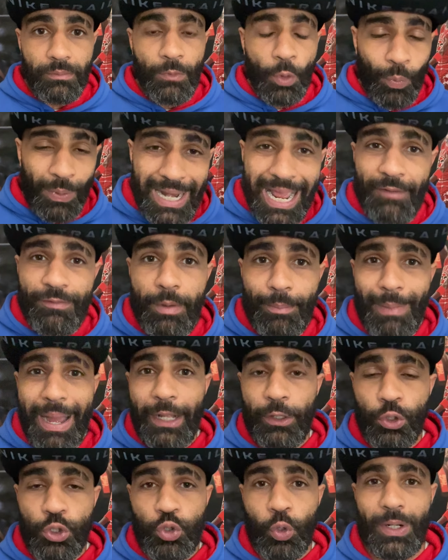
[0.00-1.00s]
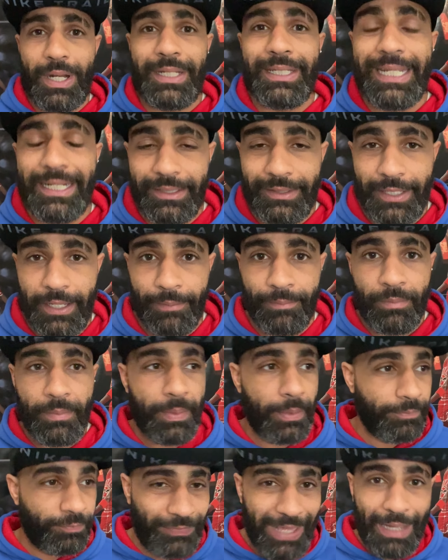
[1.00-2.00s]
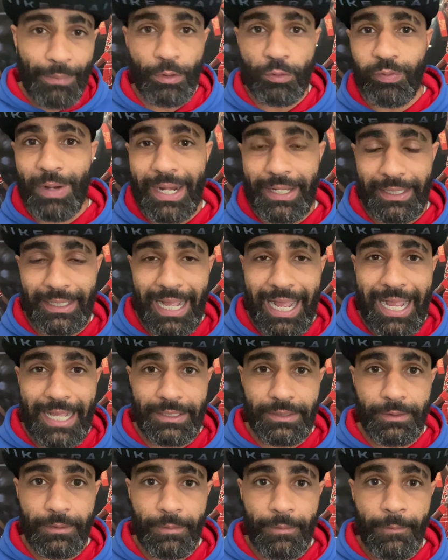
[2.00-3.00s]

Whenever Michael Jordan needed them, they were ready, guys.